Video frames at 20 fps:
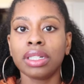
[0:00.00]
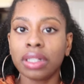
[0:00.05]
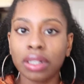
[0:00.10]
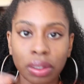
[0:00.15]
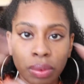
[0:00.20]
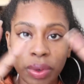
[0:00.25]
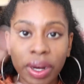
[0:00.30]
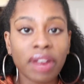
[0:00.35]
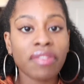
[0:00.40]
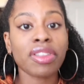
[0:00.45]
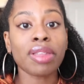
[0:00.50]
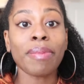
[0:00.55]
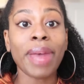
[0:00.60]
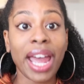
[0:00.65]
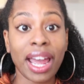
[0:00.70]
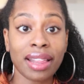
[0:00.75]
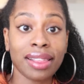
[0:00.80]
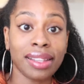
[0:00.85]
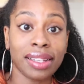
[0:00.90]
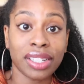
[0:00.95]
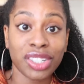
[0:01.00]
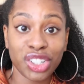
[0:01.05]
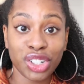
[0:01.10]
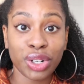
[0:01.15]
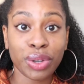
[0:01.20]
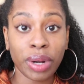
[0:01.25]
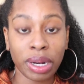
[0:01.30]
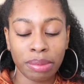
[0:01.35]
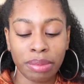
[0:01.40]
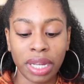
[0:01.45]
or whatever the math is, you
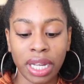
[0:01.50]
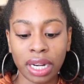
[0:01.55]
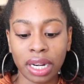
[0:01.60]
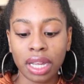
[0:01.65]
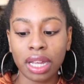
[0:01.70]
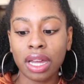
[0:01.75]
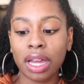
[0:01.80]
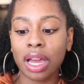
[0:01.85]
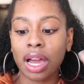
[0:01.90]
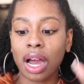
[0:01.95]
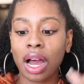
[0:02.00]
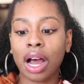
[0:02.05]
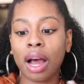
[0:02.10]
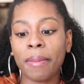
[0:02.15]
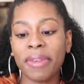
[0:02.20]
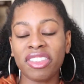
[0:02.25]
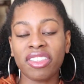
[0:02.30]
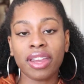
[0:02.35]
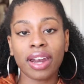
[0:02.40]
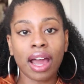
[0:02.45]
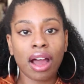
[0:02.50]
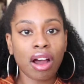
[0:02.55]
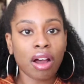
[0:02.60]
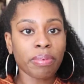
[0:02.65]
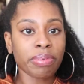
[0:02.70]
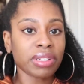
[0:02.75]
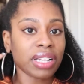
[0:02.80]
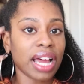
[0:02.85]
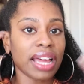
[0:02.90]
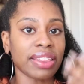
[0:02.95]
know what I mean. And then I'll
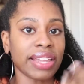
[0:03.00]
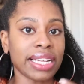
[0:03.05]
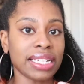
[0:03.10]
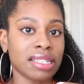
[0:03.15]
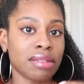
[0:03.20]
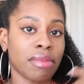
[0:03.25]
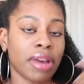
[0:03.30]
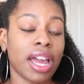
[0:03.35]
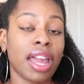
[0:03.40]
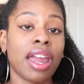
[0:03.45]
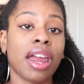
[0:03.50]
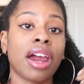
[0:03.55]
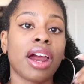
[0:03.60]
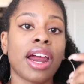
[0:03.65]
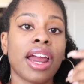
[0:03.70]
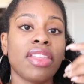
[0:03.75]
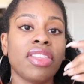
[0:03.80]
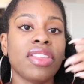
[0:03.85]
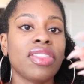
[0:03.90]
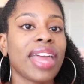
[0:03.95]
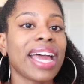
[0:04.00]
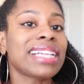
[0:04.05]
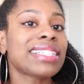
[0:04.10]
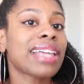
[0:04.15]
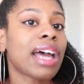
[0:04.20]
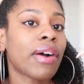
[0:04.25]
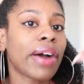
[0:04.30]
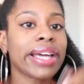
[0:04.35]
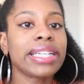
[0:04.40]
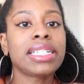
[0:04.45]
apply that to my hair and then that's
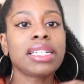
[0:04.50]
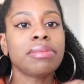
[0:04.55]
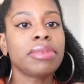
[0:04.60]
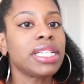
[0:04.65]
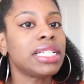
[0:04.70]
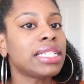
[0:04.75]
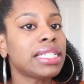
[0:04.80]
how I deep